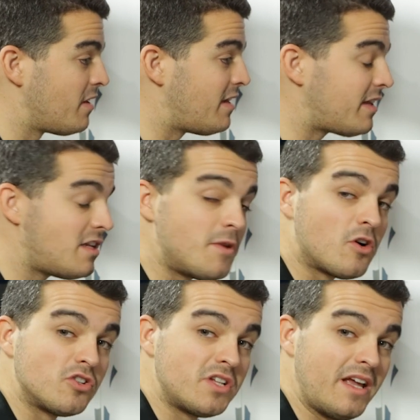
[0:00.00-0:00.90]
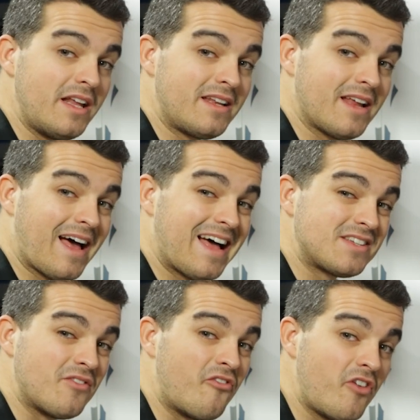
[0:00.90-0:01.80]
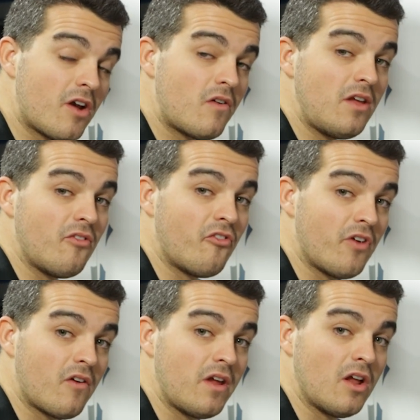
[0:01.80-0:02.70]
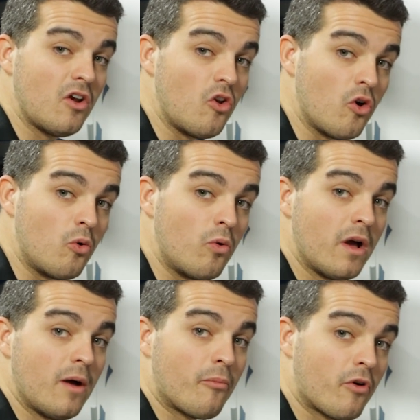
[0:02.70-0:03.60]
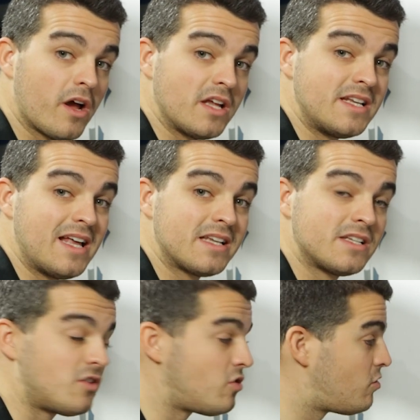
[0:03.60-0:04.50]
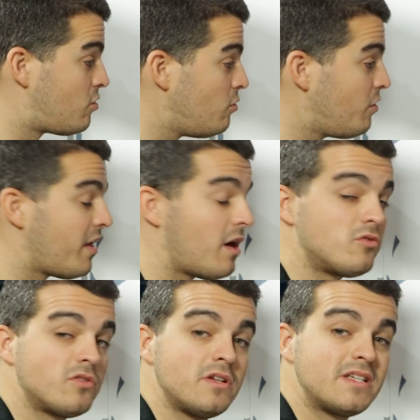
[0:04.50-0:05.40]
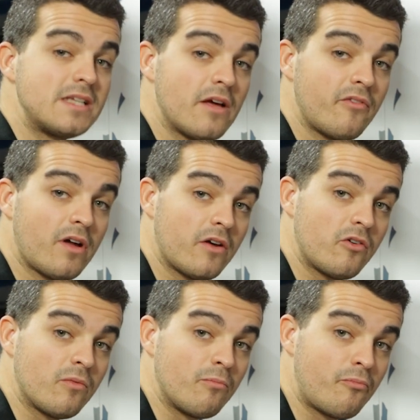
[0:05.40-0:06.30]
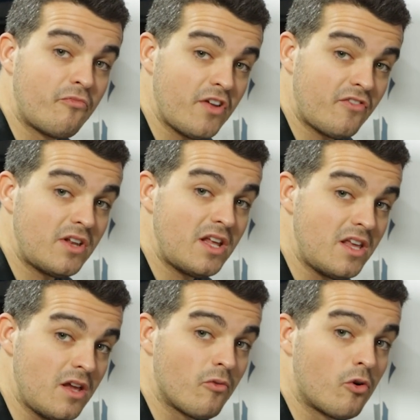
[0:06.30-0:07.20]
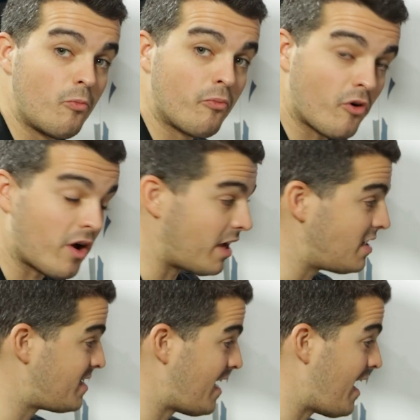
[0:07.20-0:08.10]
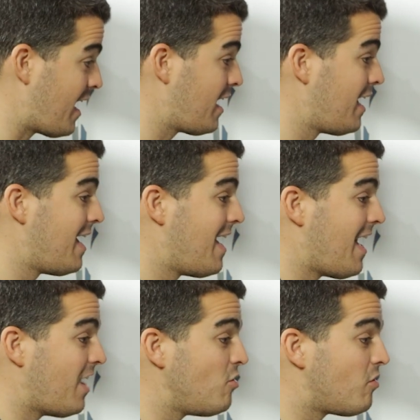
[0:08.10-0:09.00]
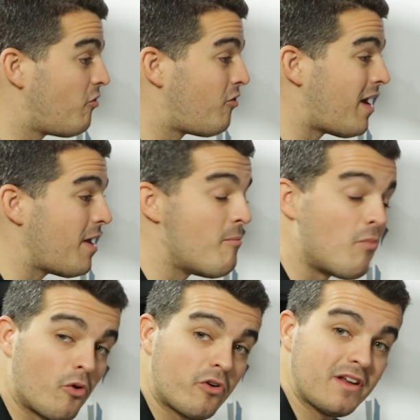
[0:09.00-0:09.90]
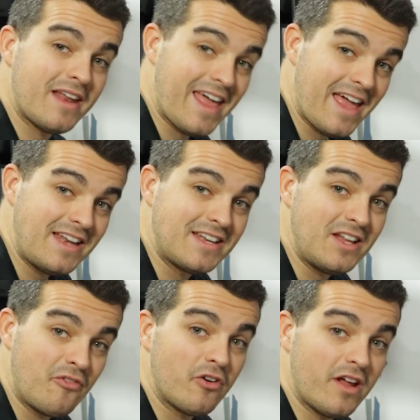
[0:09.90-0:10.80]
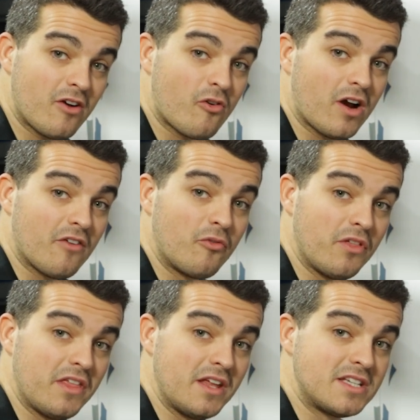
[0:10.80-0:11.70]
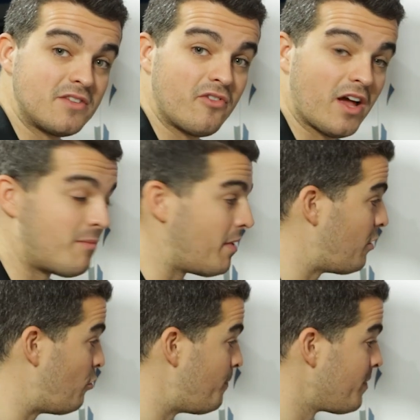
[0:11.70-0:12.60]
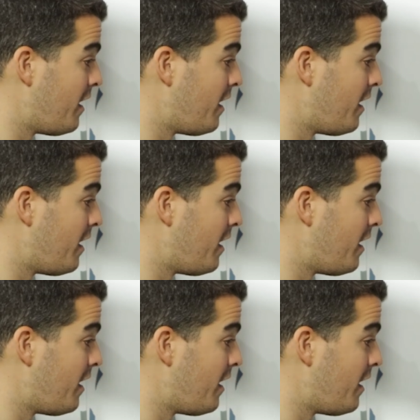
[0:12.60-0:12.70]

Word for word: that is because it has a very, very low price. It has a two thousand seven hundred fifty euro price tag, and you can fly more than eight different aircraft with this flight panel.